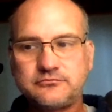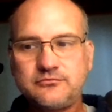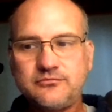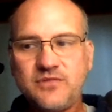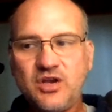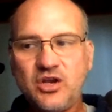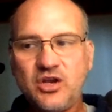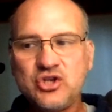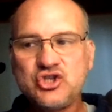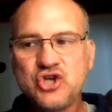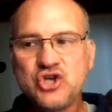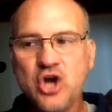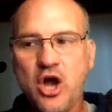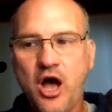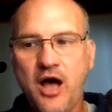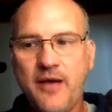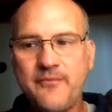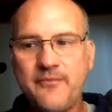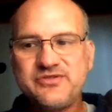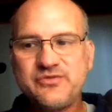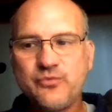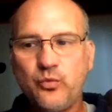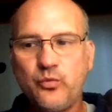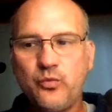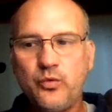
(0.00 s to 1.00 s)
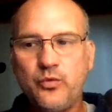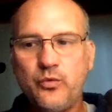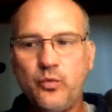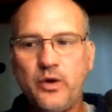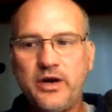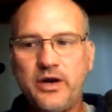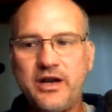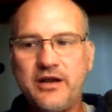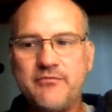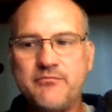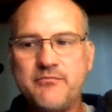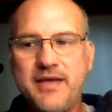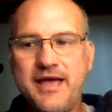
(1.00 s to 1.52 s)
jobs would
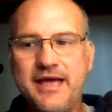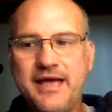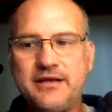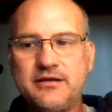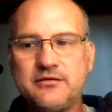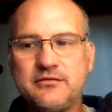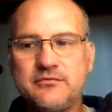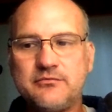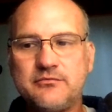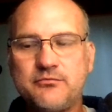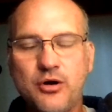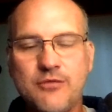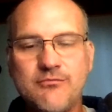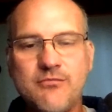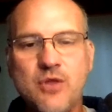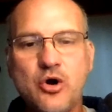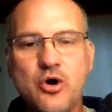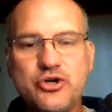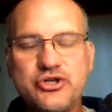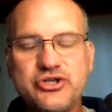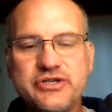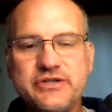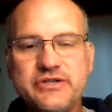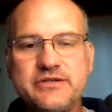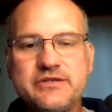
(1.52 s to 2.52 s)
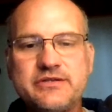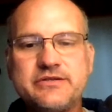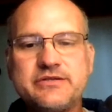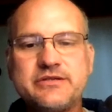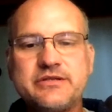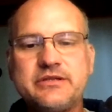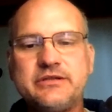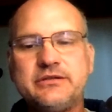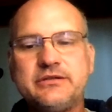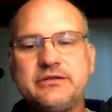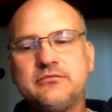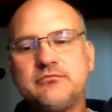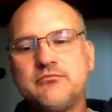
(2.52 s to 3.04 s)
have meant promotions
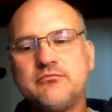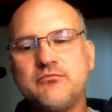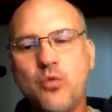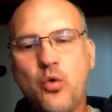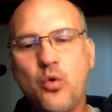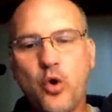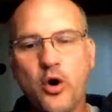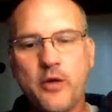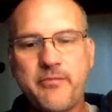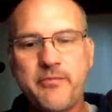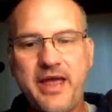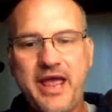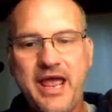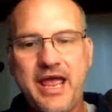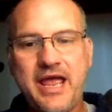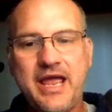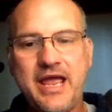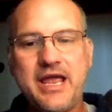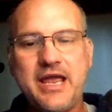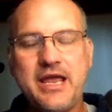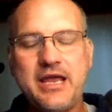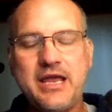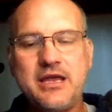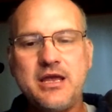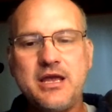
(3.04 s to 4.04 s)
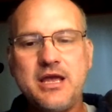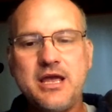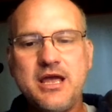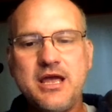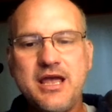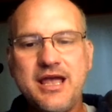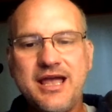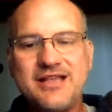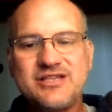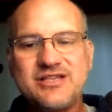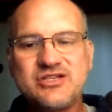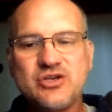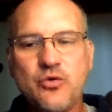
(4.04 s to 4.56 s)
and more pay.
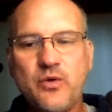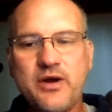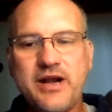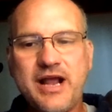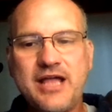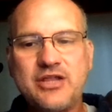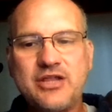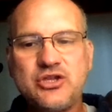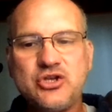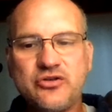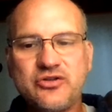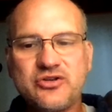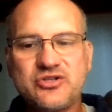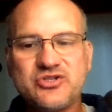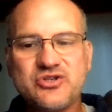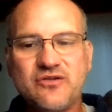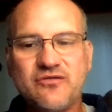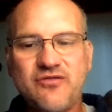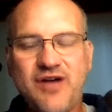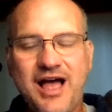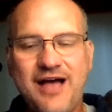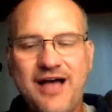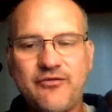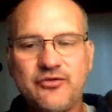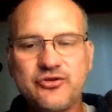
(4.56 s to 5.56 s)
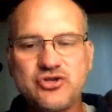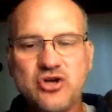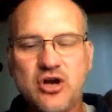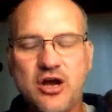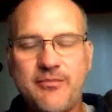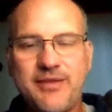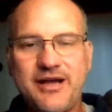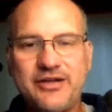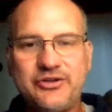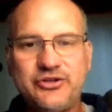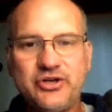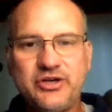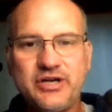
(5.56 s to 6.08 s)
And so when I took the survival job,
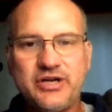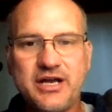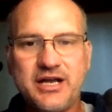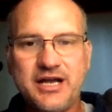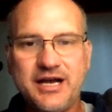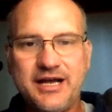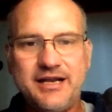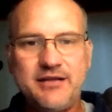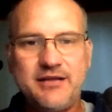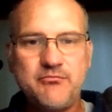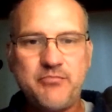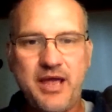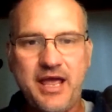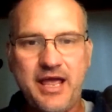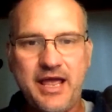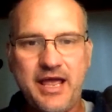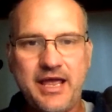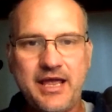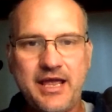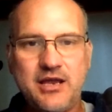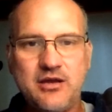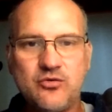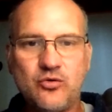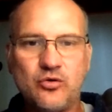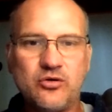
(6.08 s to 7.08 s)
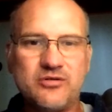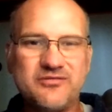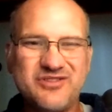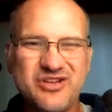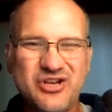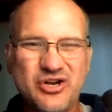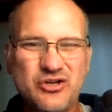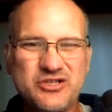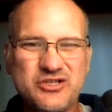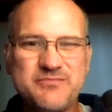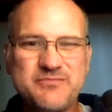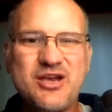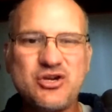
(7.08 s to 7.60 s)
I took a cut in pay, or,
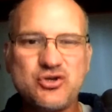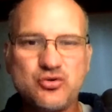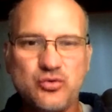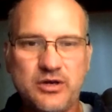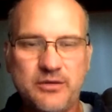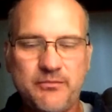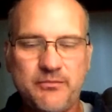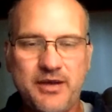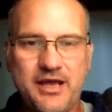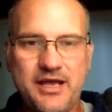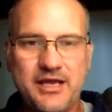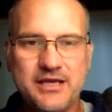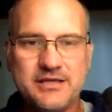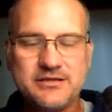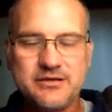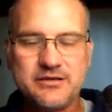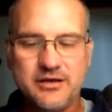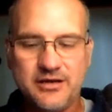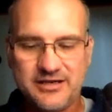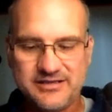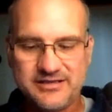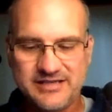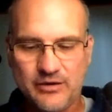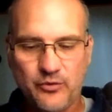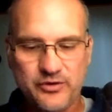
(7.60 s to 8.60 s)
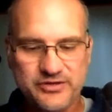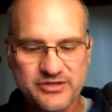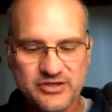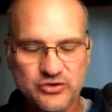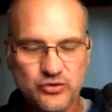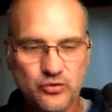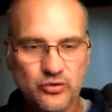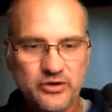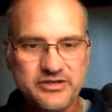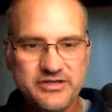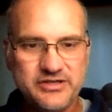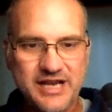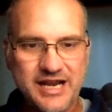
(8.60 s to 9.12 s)
specialty pays, because I wasn't
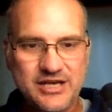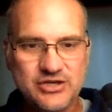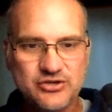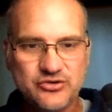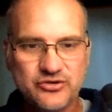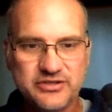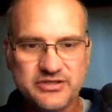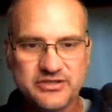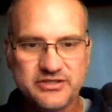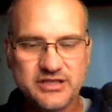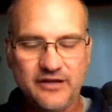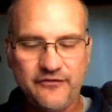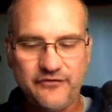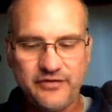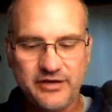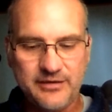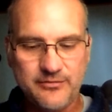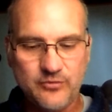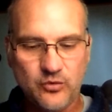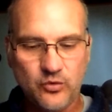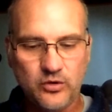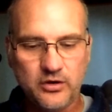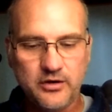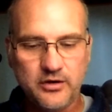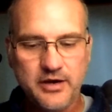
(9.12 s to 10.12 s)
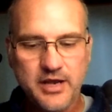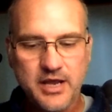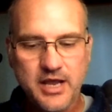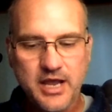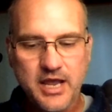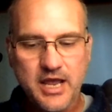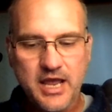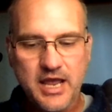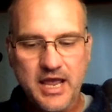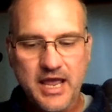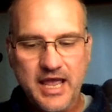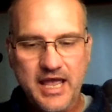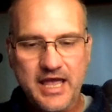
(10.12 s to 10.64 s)
doing dangerous stuff anymore.
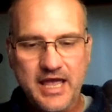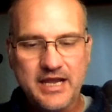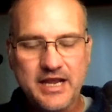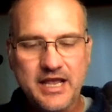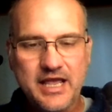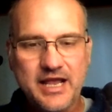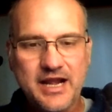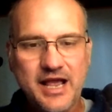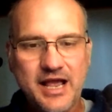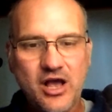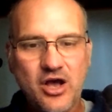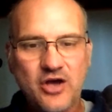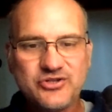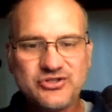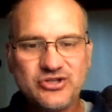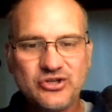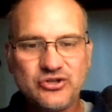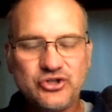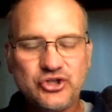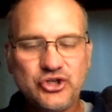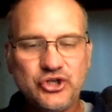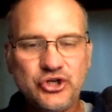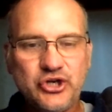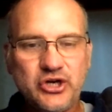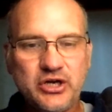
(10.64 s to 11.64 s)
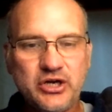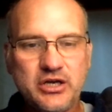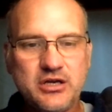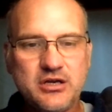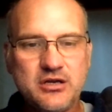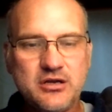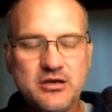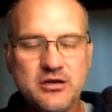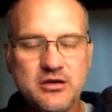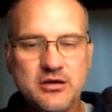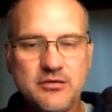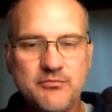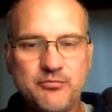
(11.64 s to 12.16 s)
And I also took
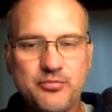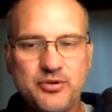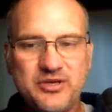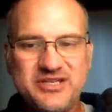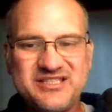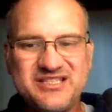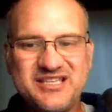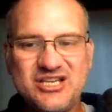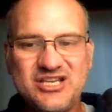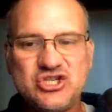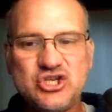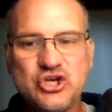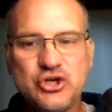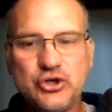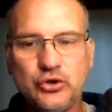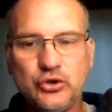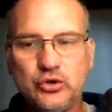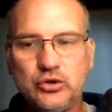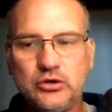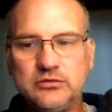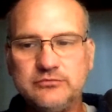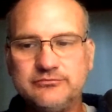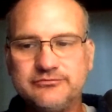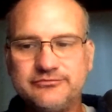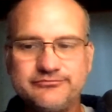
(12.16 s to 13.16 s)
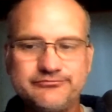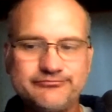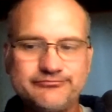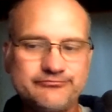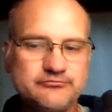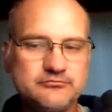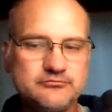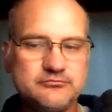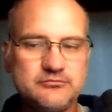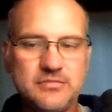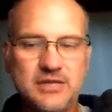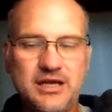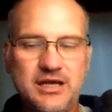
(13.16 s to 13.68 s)
positional,
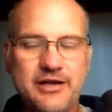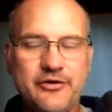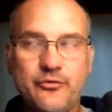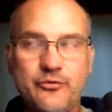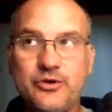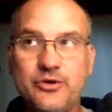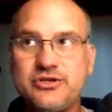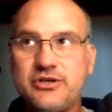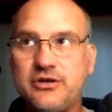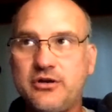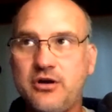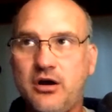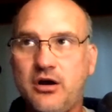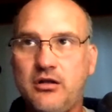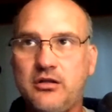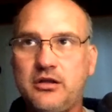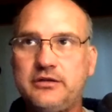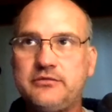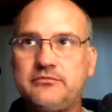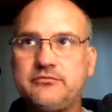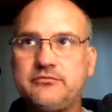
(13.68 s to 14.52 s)
I don't know what you call it,